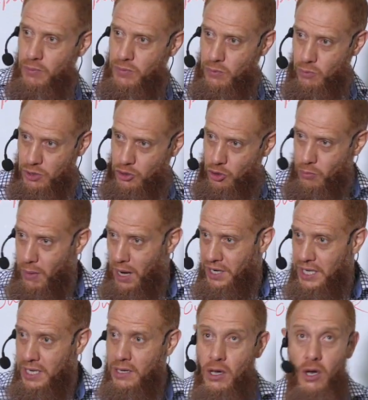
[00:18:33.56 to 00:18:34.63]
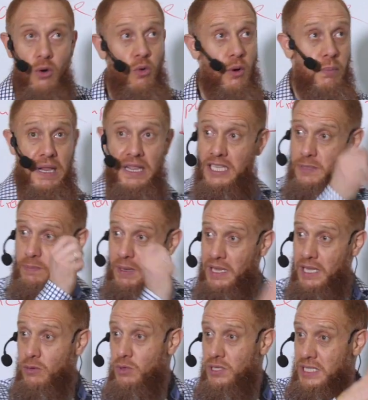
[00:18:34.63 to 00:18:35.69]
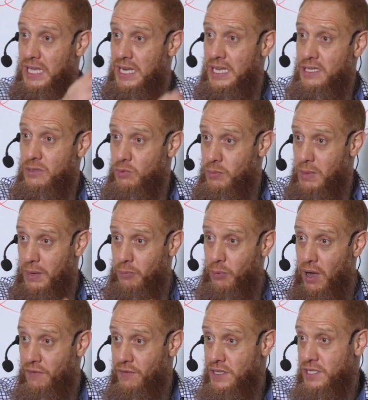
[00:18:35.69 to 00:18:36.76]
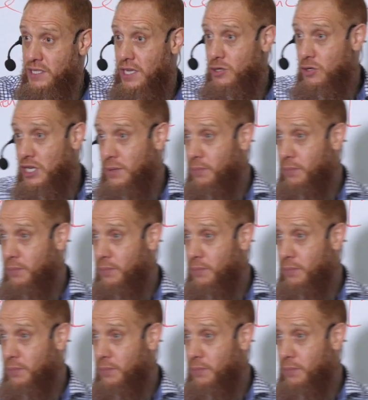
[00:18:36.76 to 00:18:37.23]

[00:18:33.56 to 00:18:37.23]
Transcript: with your money. We build this building. We sell it. We make profits, and you get